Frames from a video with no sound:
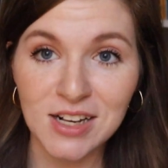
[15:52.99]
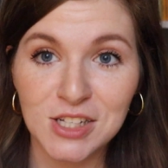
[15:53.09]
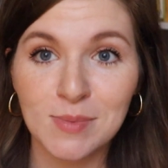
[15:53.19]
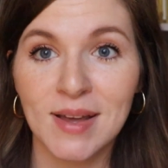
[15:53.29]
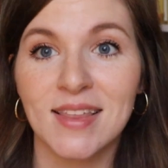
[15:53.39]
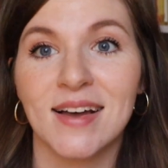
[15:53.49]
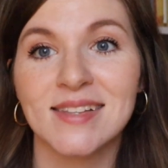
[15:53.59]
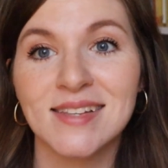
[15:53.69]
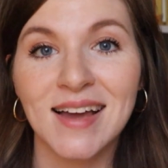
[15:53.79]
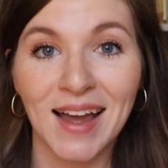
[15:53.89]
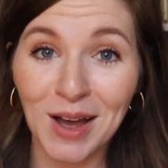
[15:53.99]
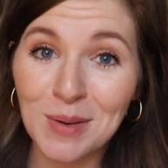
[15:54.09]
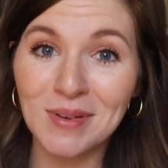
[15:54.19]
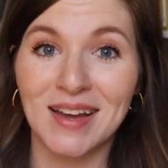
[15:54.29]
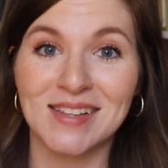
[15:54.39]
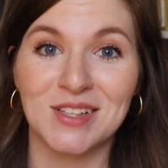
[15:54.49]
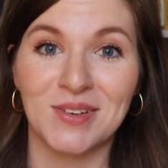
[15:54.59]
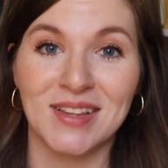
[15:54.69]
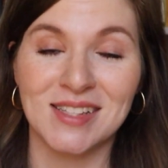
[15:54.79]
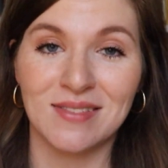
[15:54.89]
just my thoughts. I hope you guys
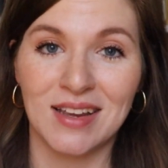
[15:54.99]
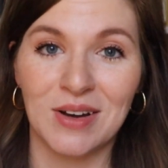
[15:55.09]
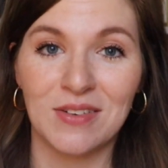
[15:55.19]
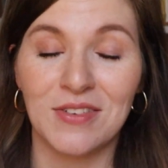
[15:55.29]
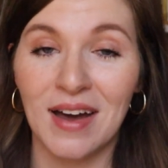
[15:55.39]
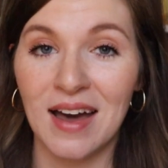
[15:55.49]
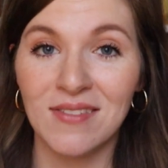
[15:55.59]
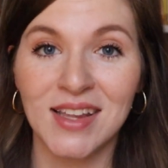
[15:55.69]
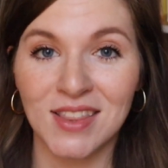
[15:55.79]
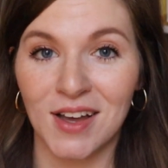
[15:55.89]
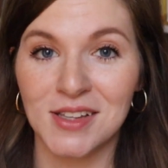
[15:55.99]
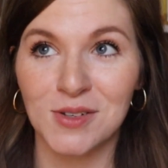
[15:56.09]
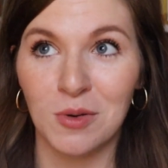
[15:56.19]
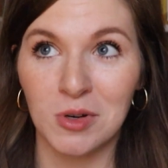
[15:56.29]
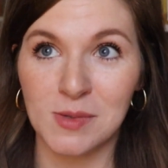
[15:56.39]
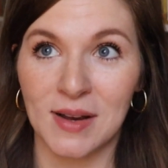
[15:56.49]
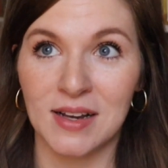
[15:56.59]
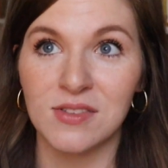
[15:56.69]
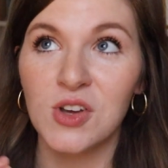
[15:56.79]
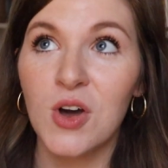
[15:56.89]
enjoyed this video. If you have any thoughts or
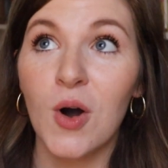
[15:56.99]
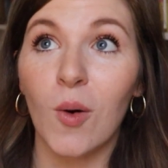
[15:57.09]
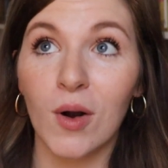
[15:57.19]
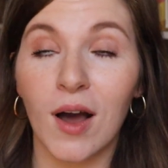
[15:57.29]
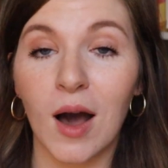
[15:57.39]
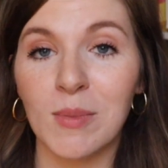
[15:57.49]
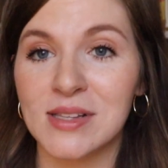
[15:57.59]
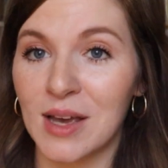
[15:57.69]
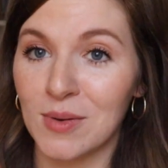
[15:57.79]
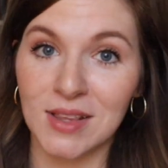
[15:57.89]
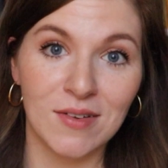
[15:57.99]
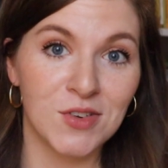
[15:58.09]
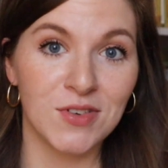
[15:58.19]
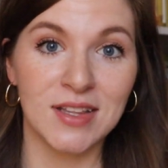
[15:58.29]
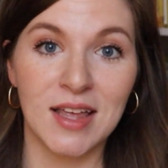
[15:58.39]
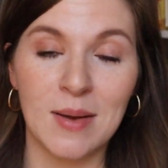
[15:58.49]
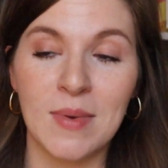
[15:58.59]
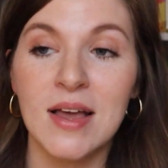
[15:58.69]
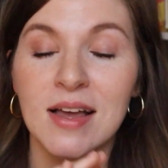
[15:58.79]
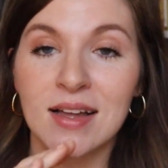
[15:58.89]
perspectives or comments, I would love to read
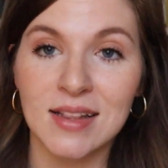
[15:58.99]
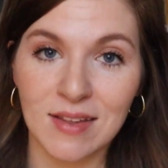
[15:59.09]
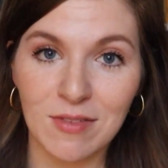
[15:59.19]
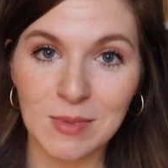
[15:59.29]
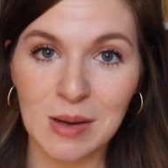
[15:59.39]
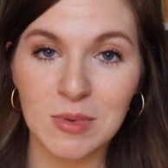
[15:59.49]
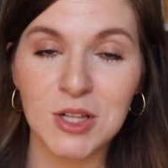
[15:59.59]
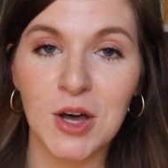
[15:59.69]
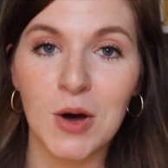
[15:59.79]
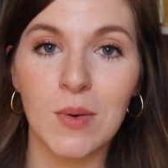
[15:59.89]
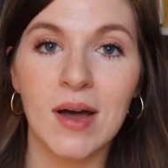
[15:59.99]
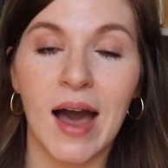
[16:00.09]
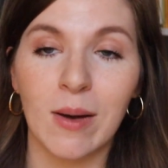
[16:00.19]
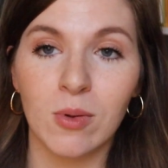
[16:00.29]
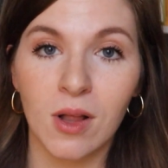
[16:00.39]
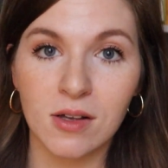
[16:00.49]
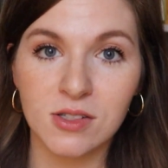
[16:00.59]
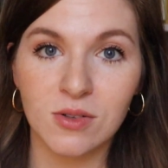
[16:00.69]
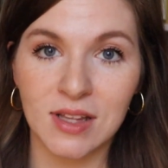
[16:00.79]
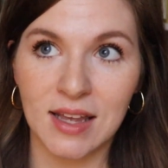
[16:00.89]
them. Leave them down below. I will
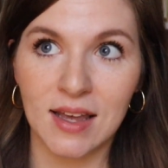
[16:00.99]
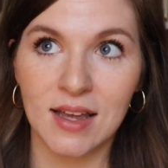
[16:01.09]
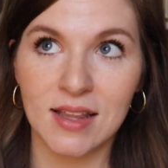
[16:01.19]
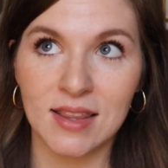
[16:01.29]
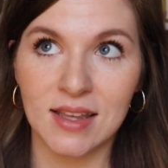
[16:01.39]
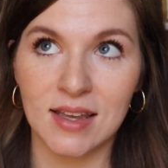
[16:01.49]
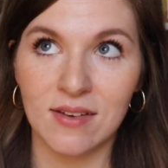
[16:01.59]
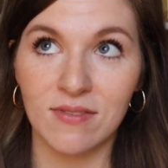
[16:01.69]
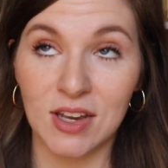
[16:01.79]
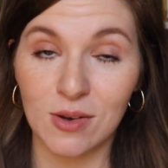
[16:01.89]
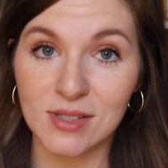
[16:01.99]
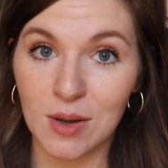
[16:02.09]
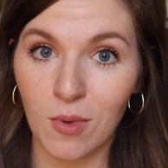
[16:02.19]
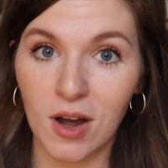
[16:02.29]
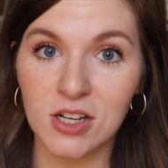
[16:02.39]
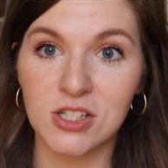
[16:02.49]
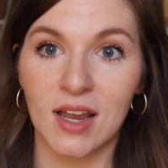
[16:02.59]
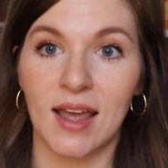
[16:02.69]
also link the videos I watched